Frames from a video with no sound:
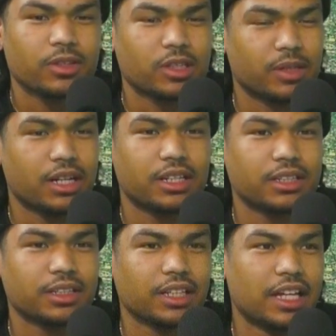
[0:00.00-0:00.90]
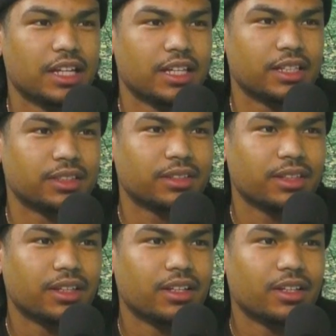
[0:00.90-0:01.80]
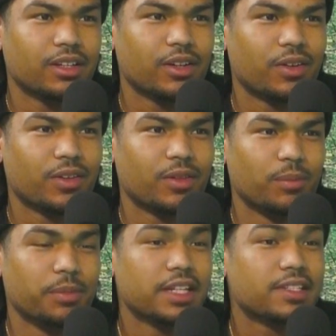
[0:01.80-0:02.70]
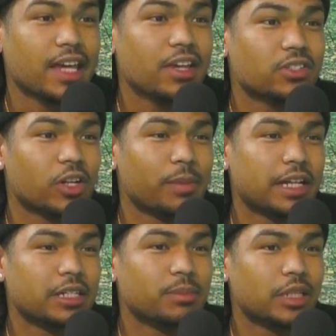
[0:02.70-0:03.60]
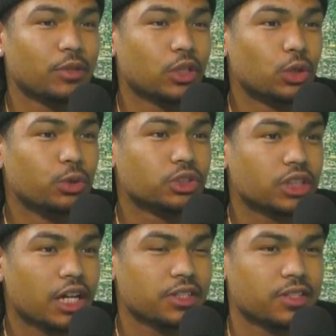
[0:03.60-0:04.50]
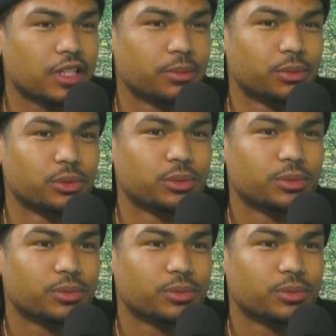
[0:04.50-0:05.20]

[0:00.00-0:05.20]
So I'm like, all right. And then me and Tate start making a beat with the "Who Shot Ya" sample.